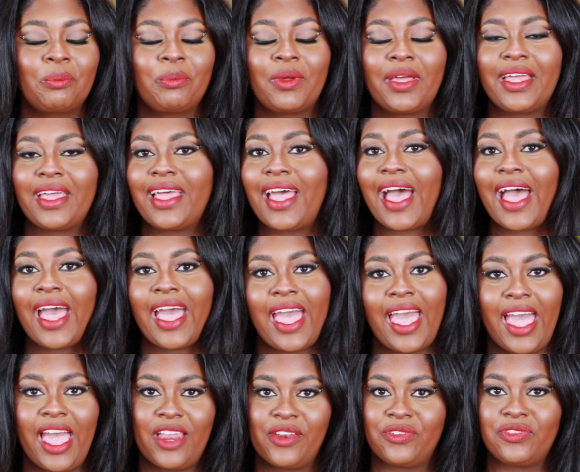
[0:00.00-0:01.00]
but I
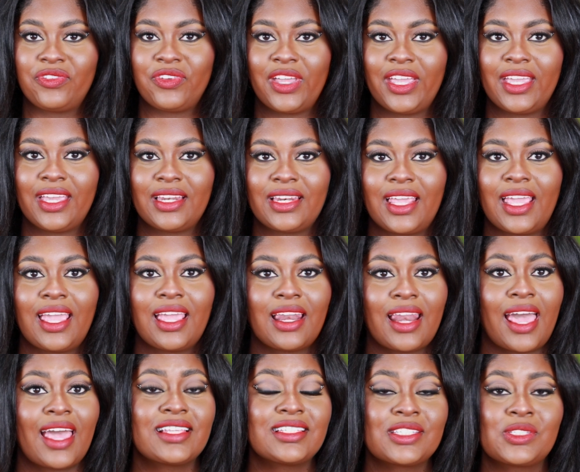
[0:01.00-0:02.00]
had fun,
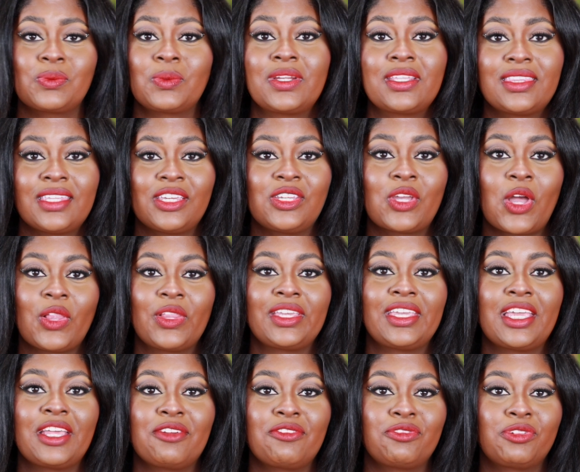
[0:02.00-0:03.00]
and I just want to thank y'all
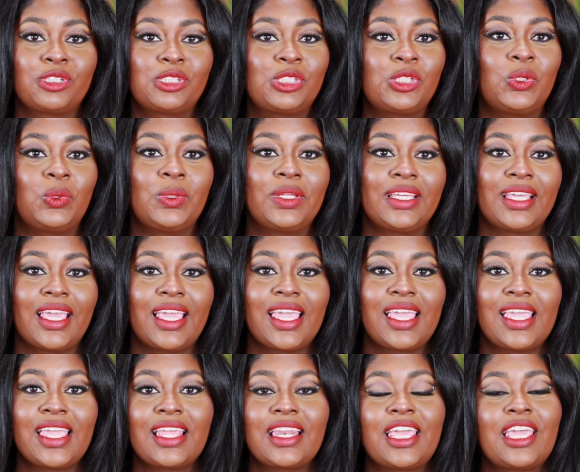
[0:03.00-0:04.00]
again for tuning
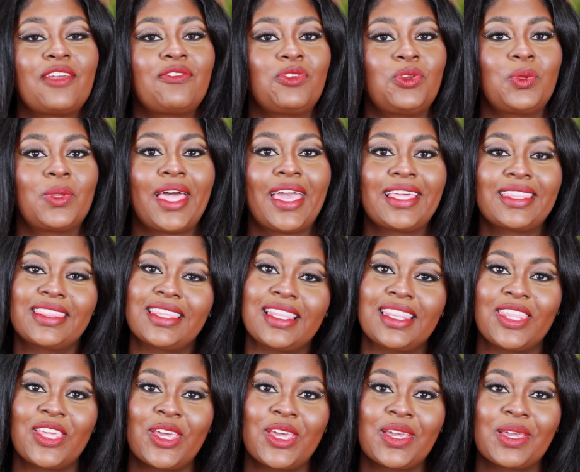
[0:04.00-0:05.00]
in. If you like the
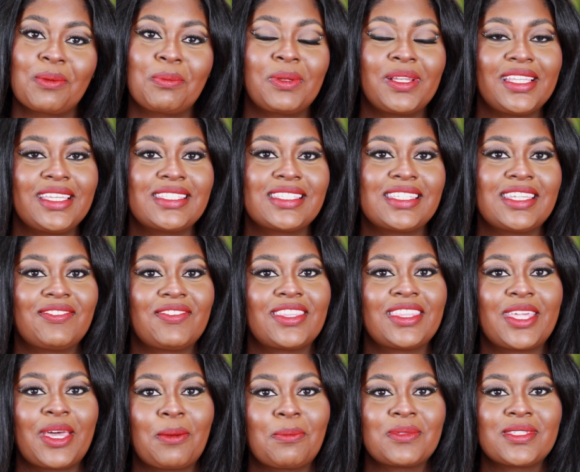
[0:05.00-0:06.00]
look, please leave a
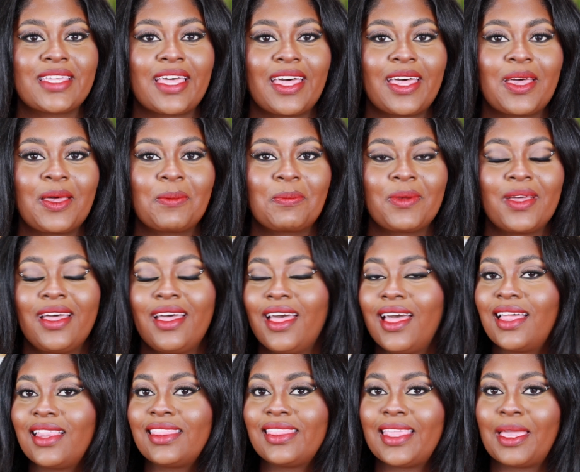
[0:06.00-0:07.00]
thumbs up.
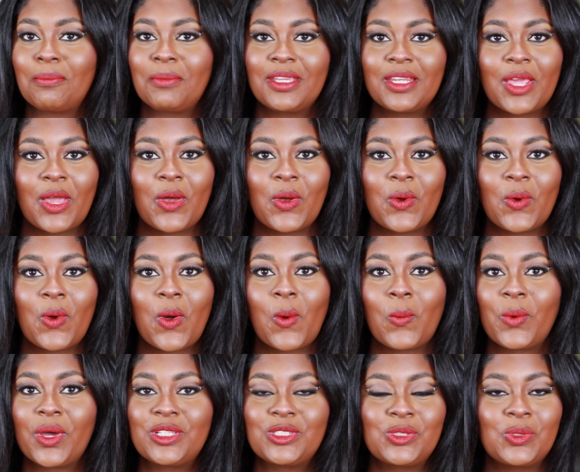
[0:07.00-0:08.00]
Let me know
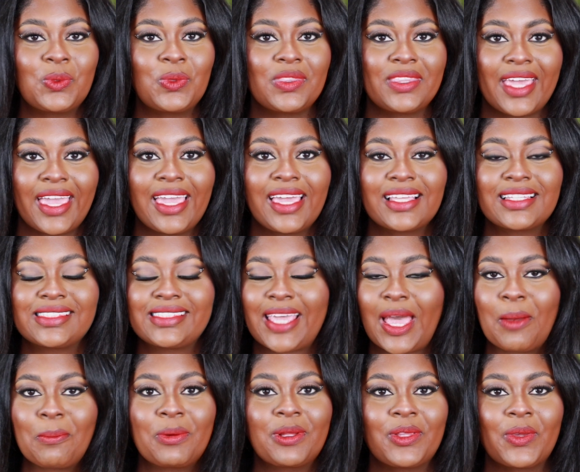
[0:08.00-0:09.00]
what you think
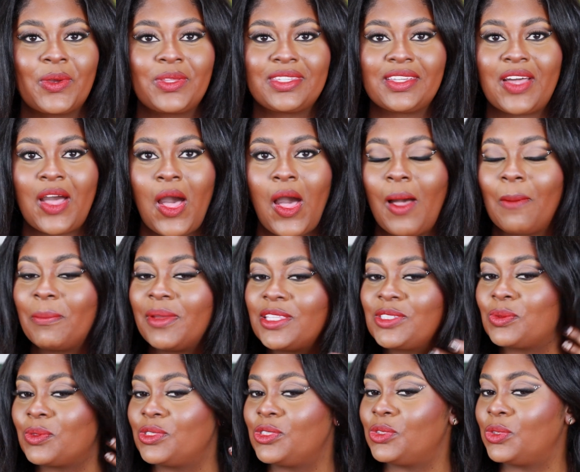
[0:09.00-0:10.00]
down below in the
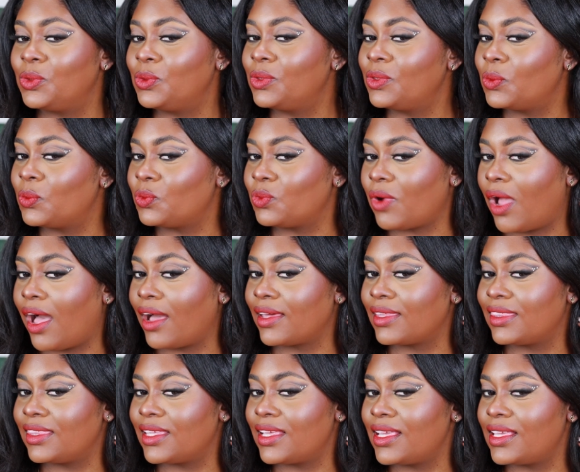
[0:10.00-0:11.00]
comments. Would you rock
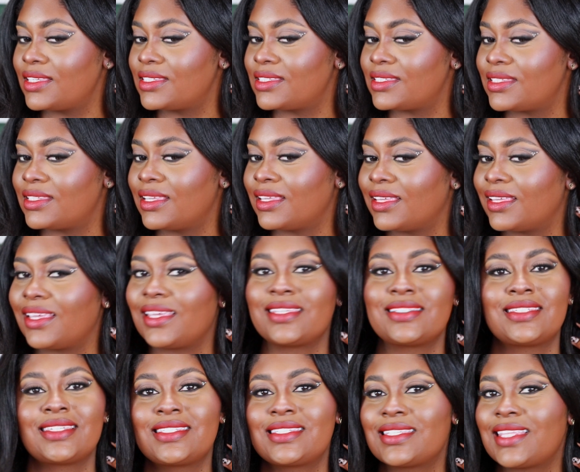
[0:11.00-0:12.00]
this?
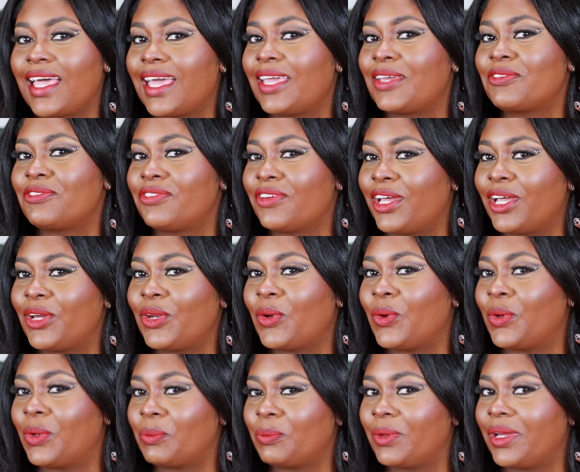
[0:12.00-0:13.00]
Is this like fun
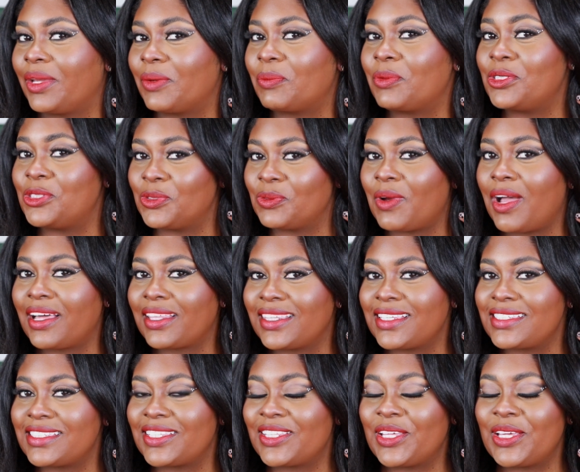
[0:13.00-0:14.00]
or what? Would you rock
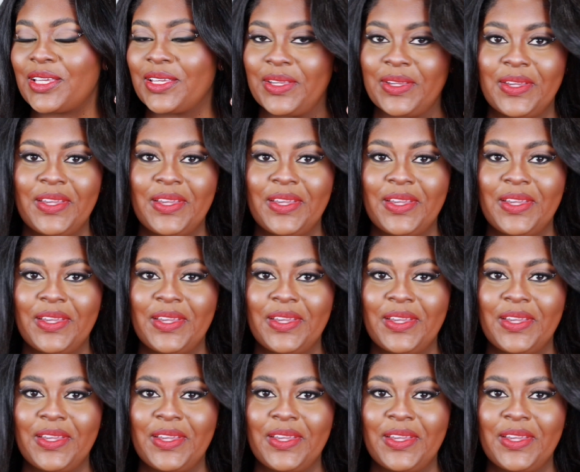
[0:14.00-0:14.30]
this look?